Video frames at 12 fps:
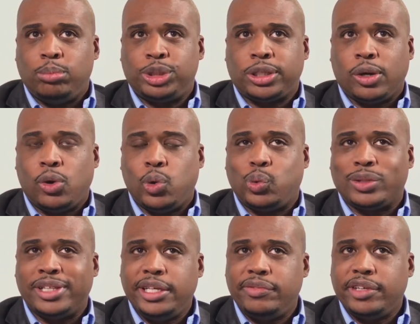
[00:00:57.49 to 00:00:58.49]
So
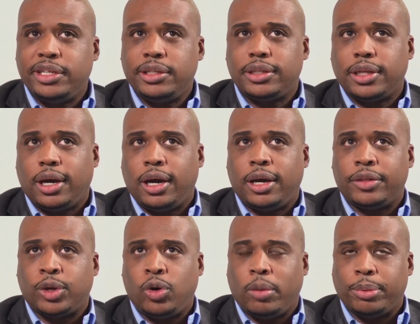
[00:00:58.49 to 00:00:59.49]
leaving
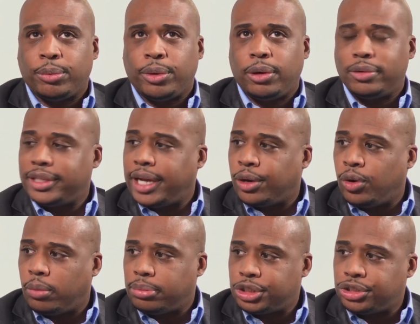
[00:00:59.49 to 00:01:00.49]
the corporate world and that
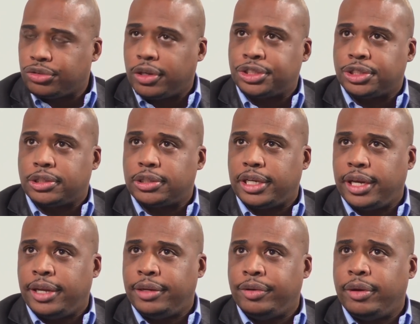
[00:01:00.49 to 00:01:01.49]
corporate structure
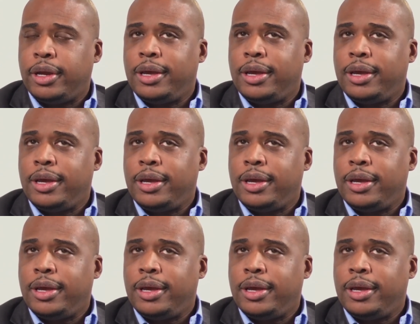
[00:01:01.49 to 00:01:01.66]
and